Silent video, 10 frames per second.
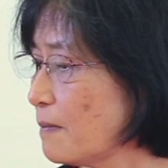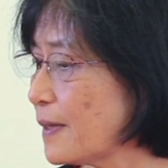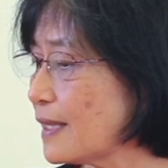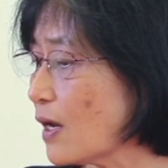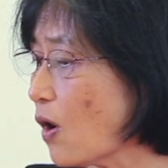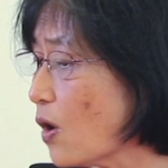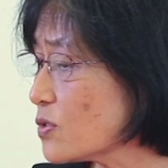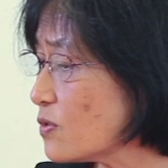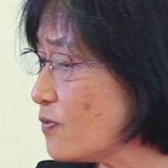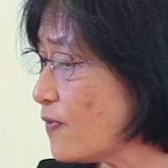But they
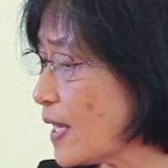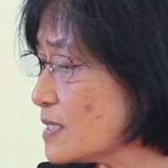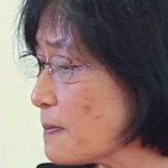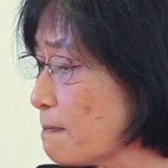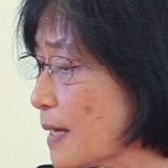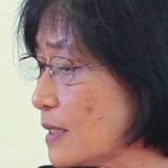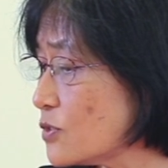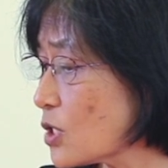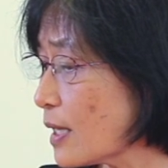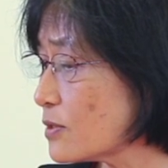also face many
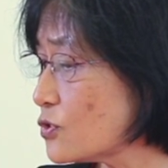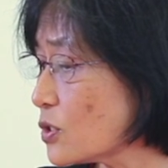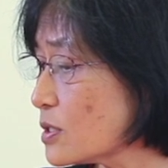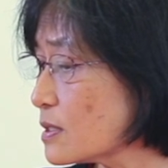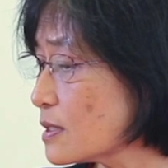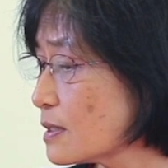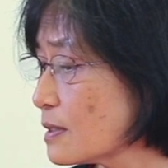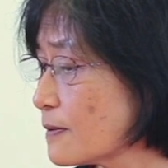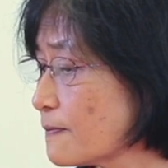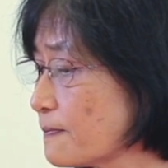challenges.
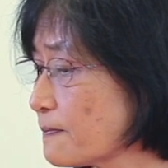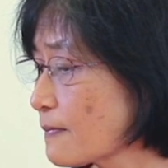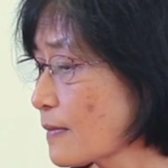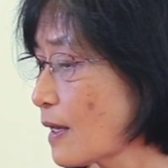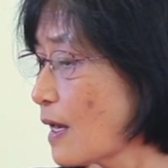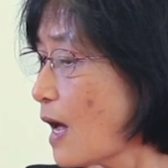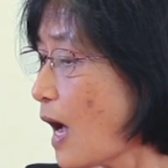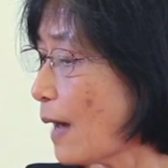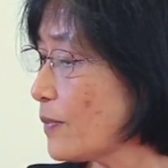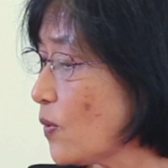
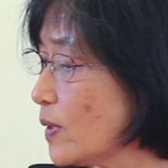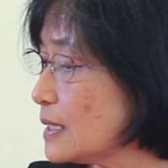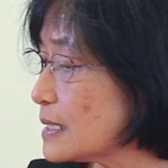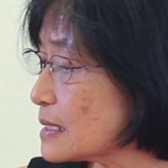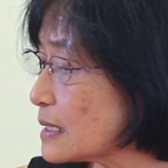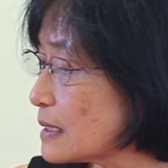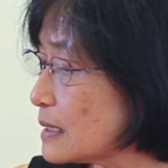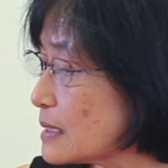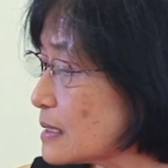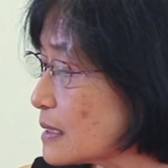I'm going to
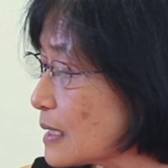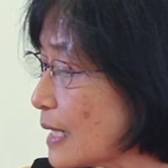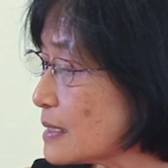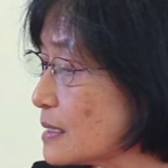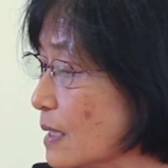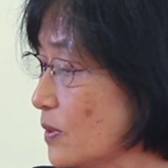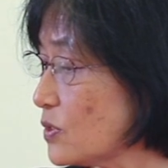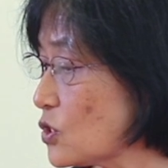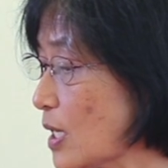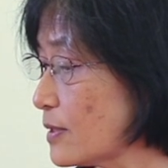discuss some of
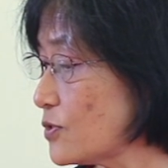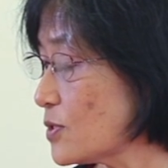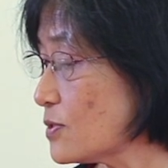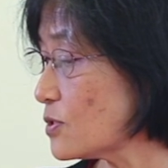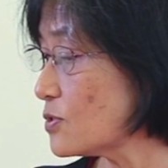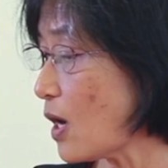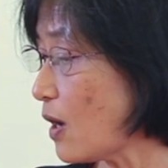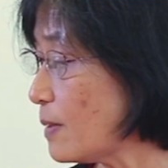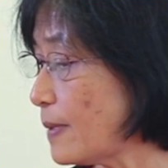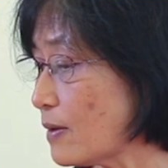the challenges and
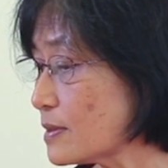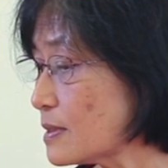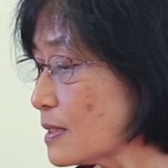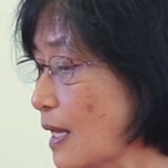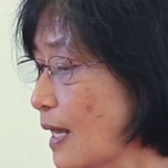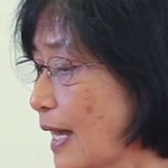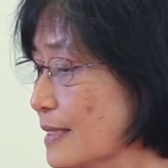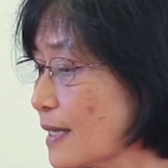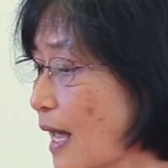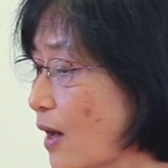talk about,
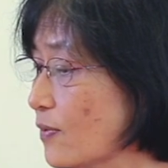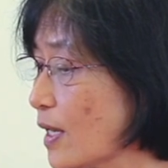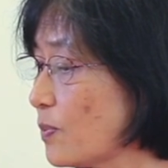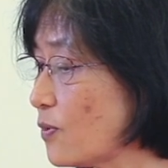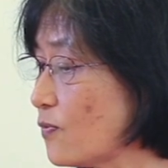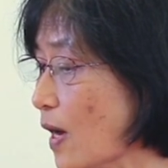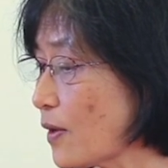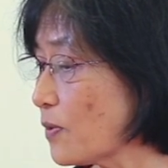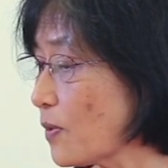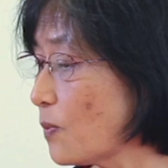as a healthcare
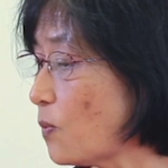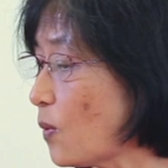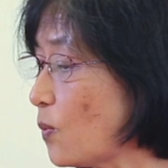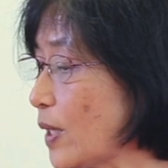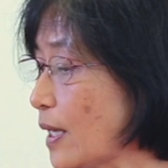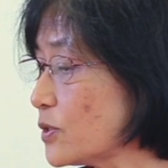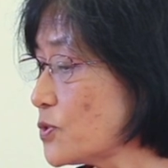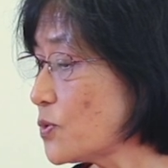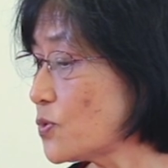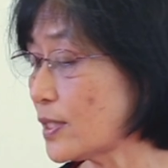provider, what we can
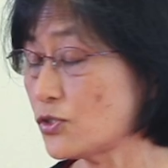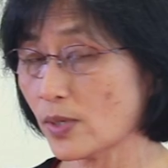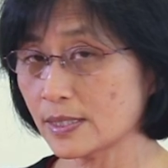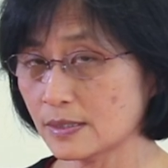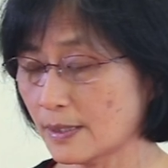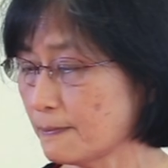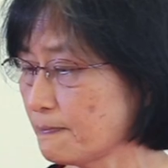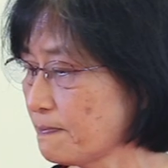do to address them.